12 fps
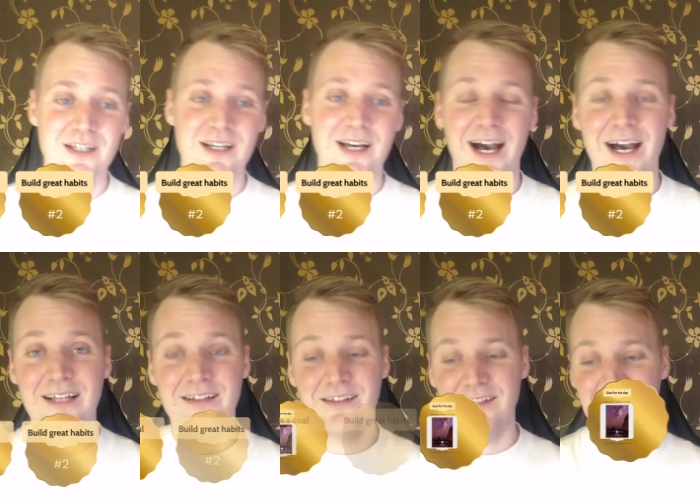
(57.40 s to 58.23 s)

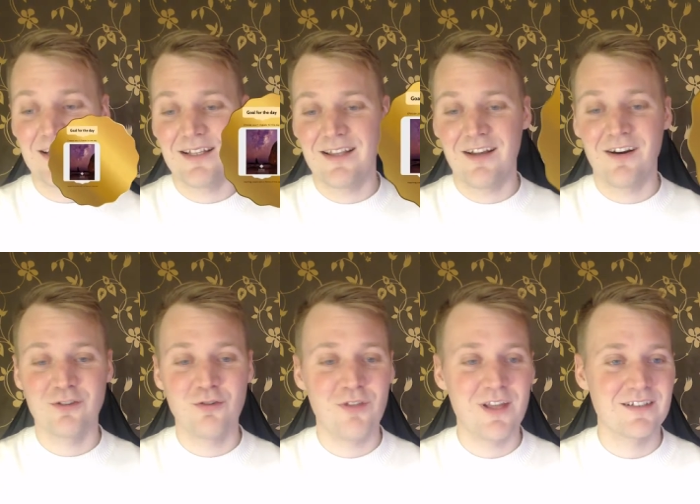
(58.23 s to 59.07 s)
And there are
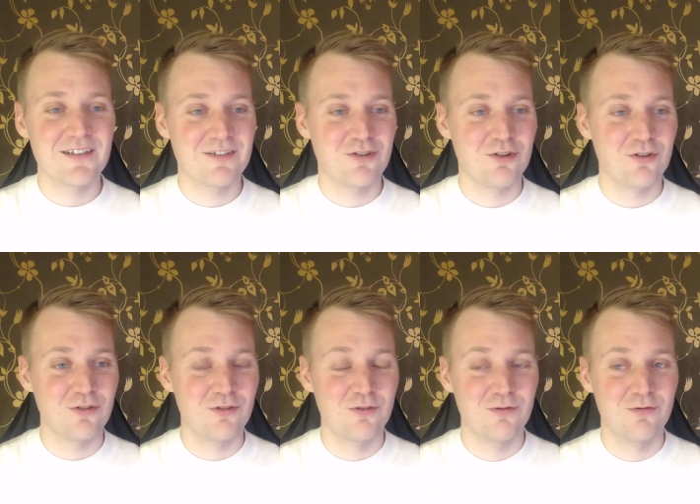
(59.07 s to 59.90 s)

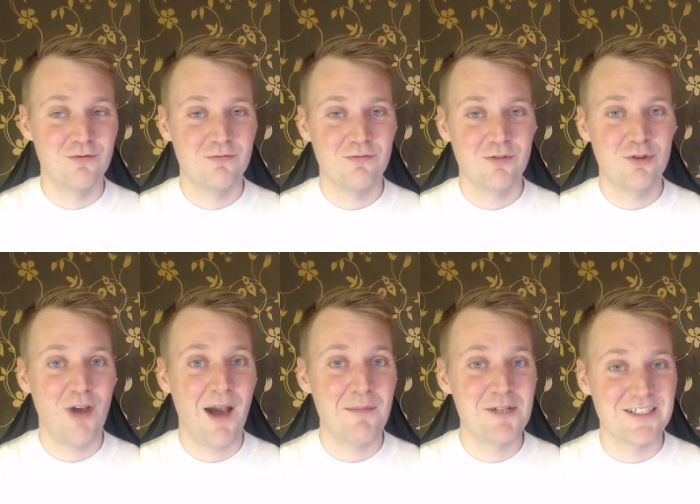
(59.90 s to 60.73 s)
two
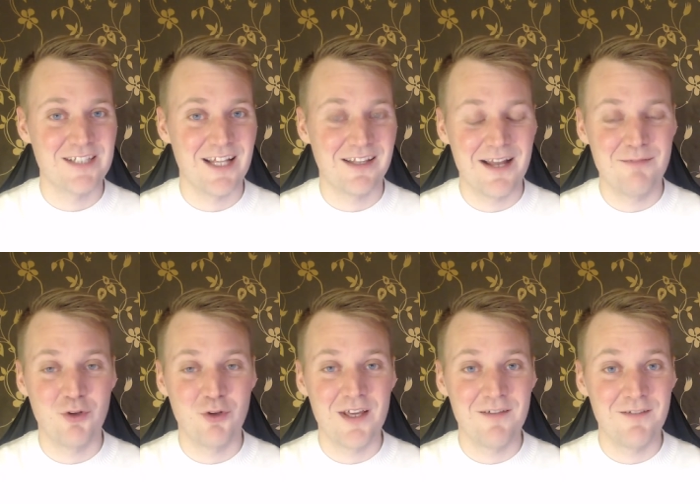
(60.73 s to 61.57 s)
habits that help
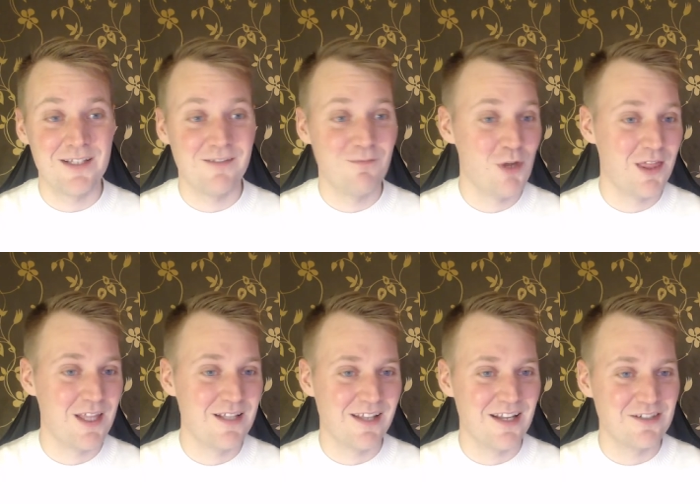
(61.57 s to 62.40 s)
you live with
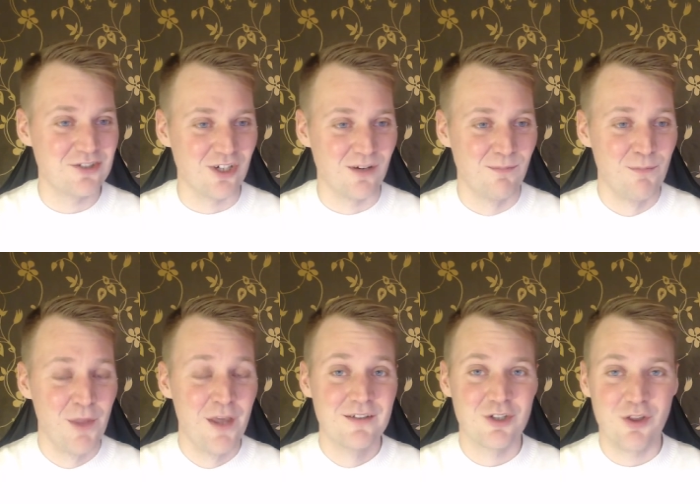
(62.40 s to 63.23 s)
intention.
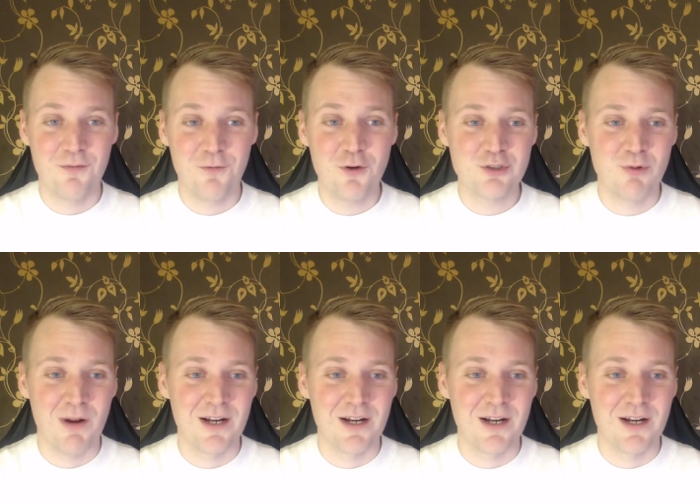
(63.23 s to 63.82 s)
So the first one